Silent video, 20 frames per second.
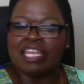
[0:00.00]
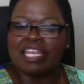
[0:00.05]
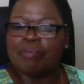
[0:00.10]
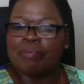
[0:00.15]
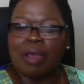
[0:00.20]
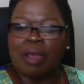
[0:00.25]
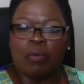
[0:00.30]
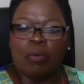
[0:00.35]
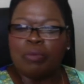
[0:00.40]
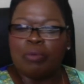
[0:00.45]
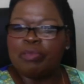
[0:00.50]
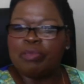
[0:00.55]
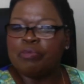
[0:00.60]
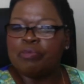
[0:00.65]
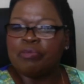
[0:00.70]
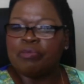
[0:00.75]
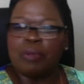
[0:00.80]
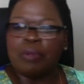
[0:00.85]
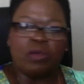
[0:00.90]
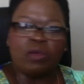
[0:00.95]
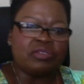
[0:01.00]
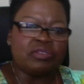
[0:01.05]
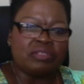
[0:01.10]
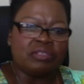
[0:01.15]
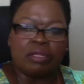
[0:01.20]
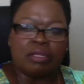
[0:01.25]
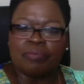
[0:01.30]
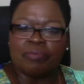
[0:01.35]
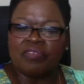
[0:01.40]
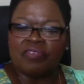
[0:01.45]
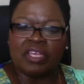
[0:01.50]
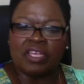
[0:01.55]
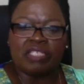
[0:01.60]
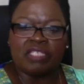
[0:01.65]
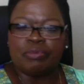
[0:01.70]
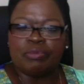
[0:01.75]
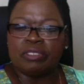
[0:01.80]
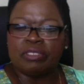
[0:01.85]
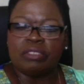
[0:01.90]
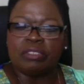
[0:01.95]
about what people post on
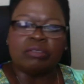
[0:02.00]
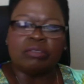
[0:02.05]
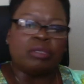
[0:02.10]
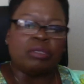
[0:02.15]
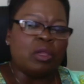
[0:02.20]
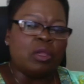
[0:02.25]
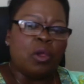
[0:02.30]
Facebook or